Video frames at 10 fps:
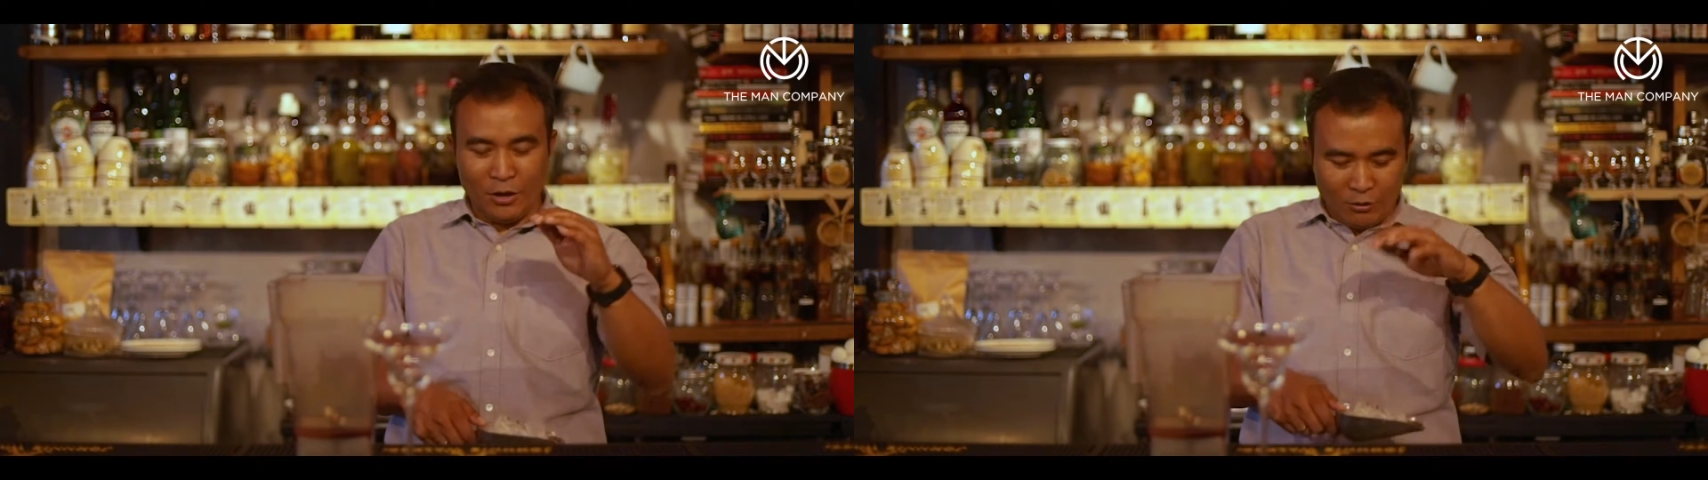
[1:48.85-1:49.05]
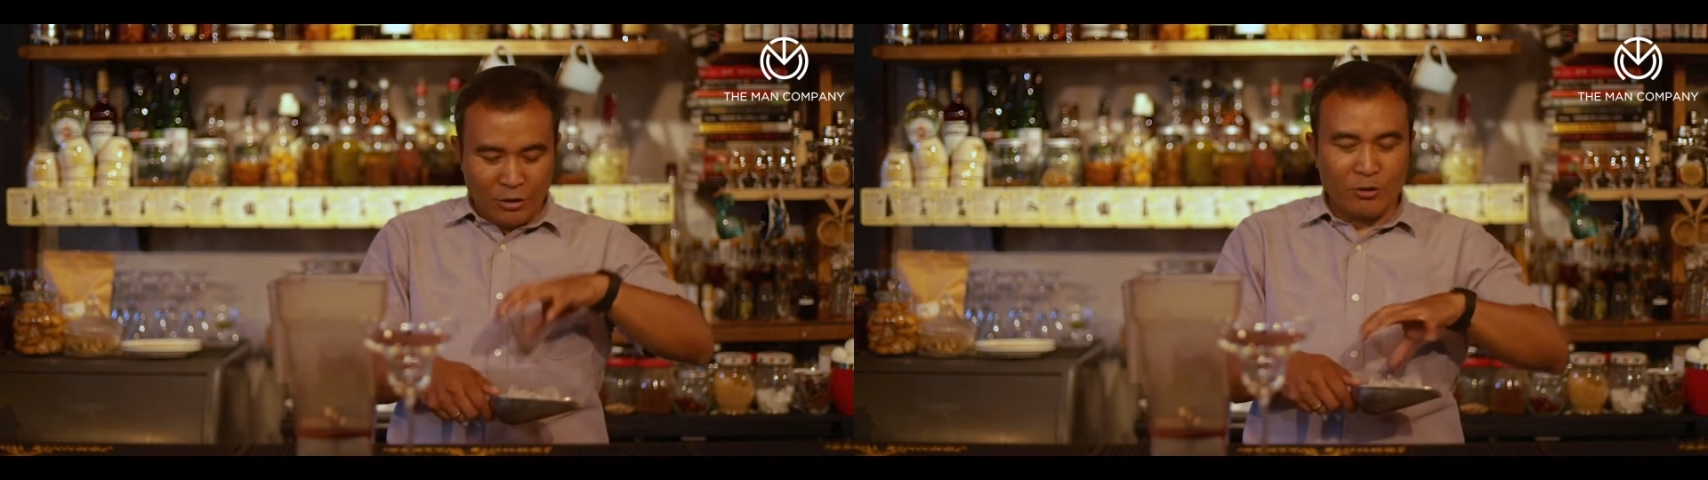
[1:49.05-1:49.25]

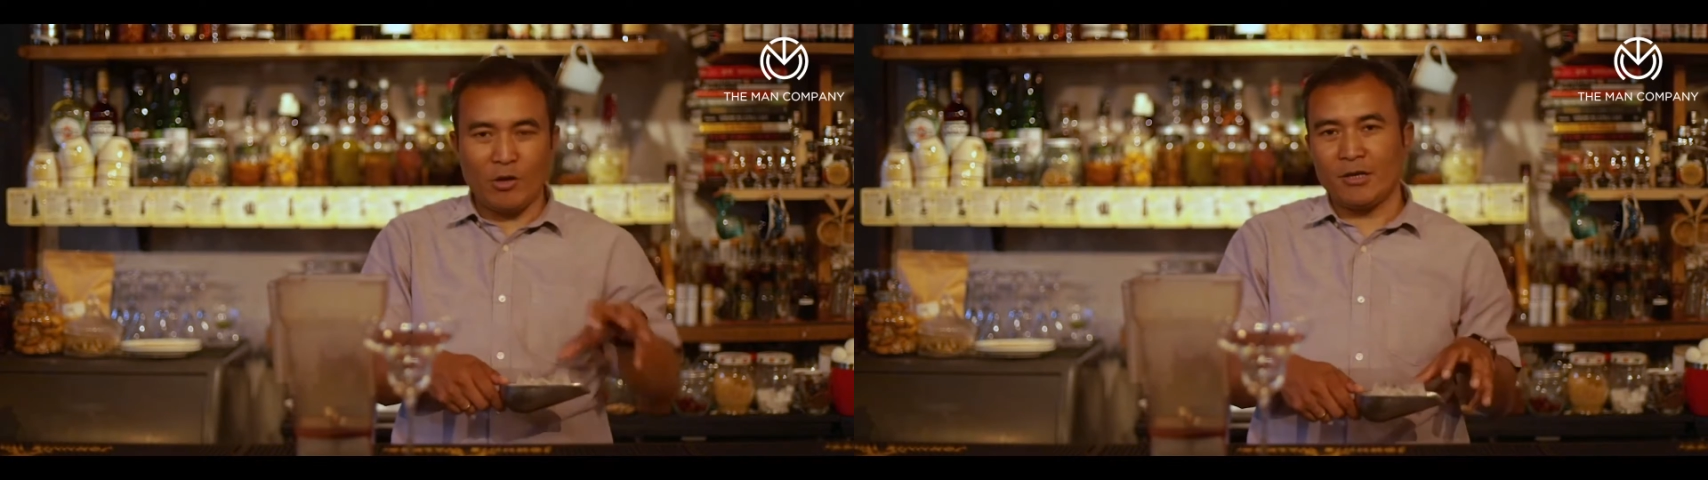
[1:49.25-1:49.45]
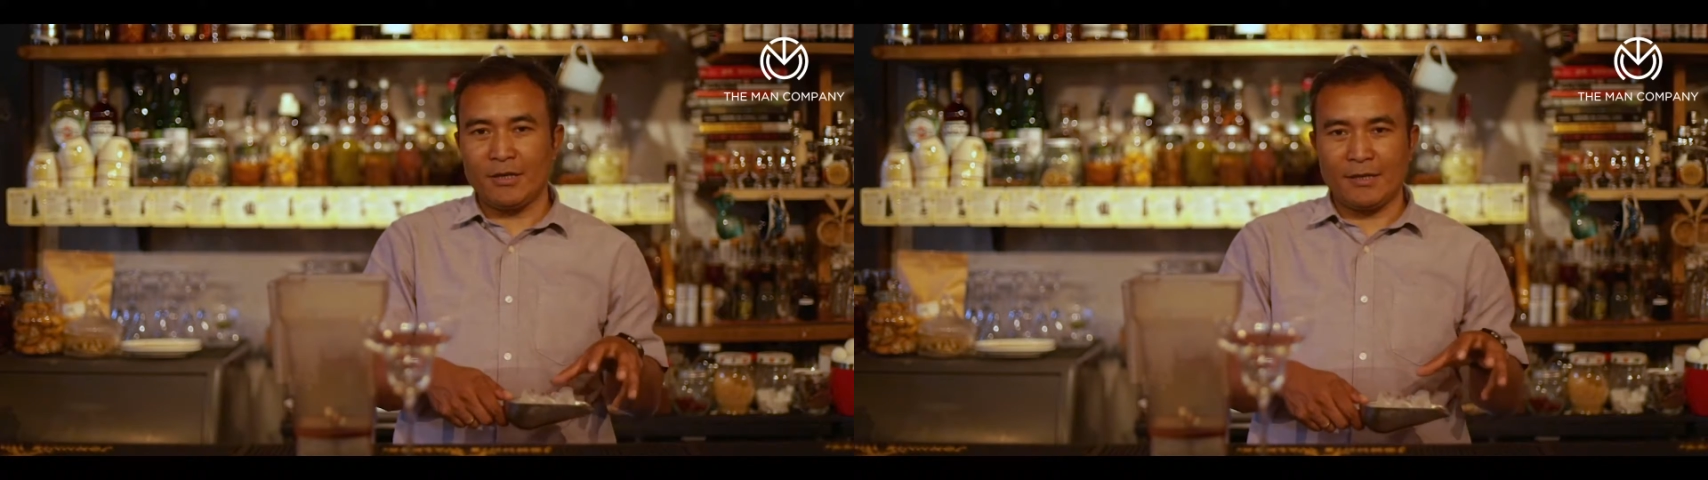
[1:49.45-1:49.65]
you need to
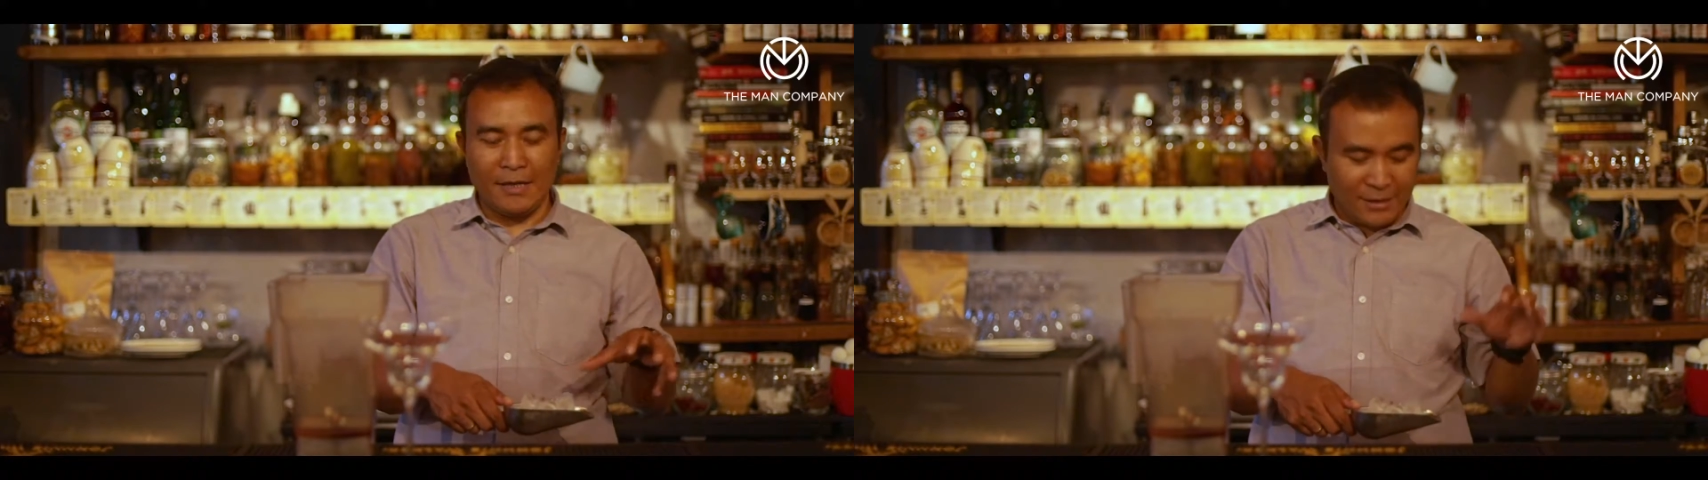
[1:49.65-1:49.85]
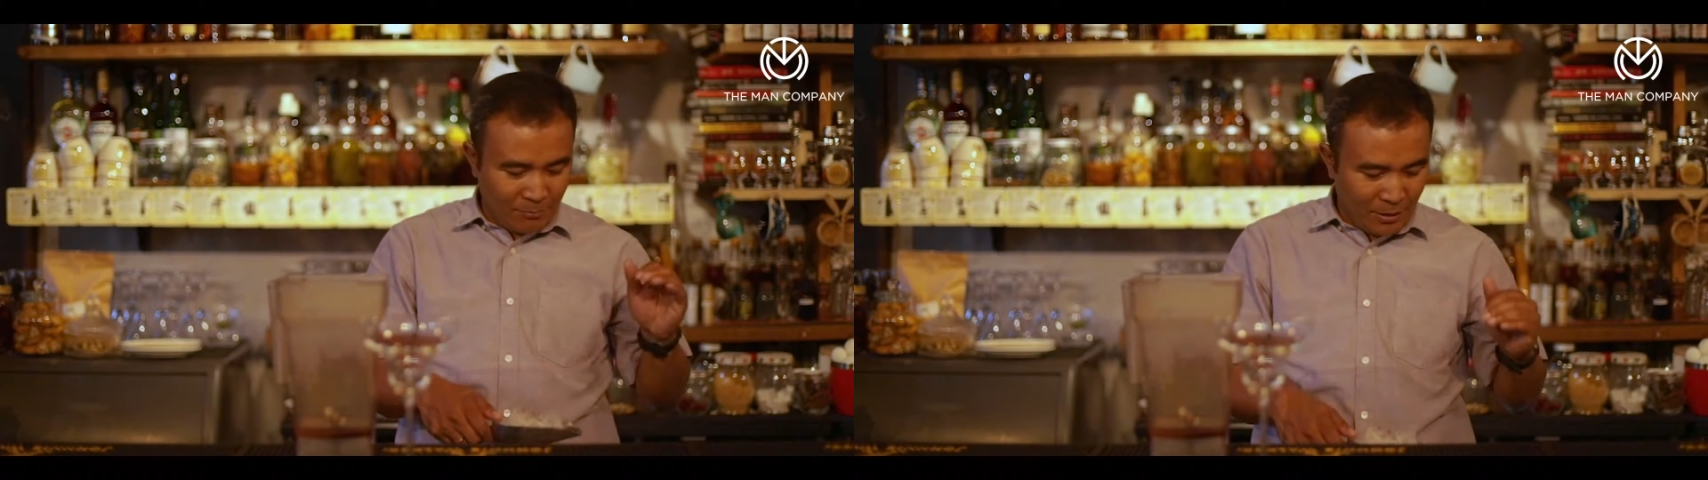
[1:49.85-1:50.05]
crush this
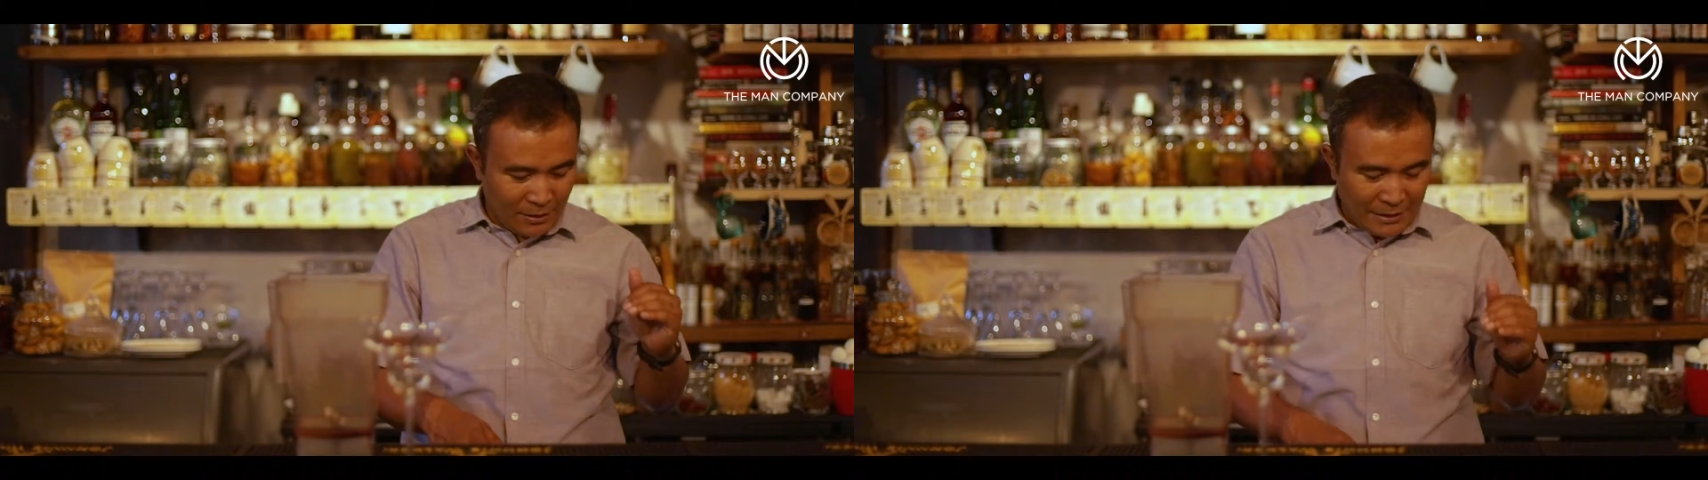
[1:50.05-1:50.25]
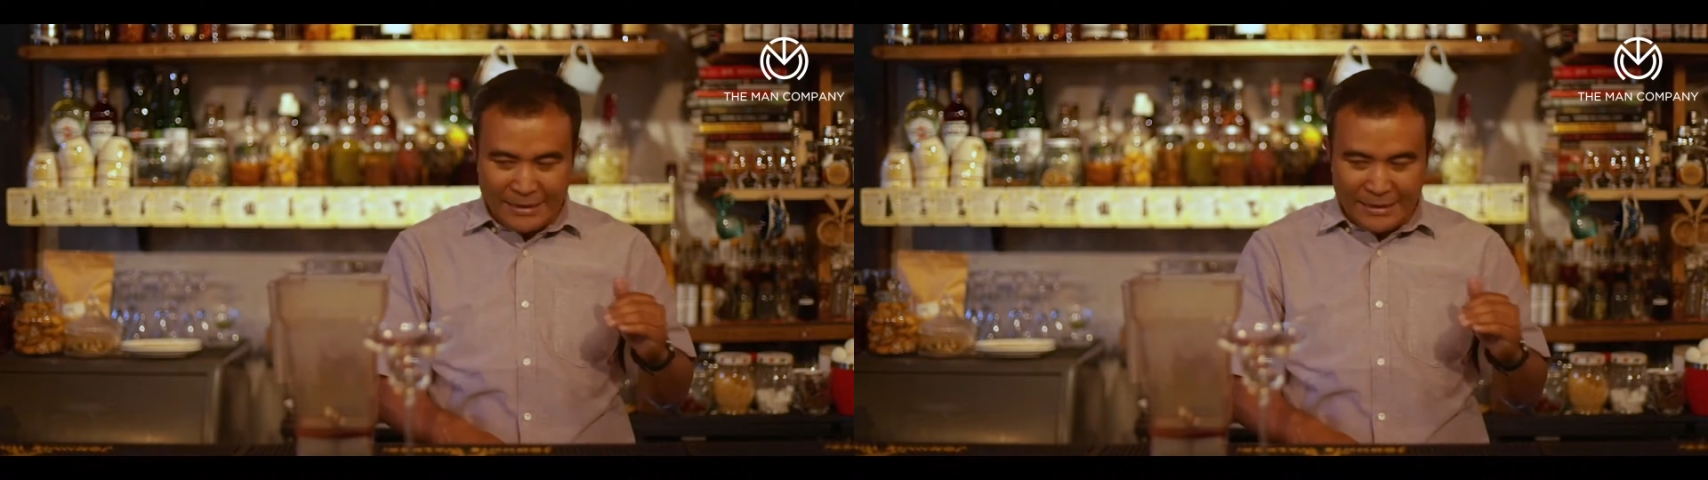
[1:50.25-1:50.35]
ice and make it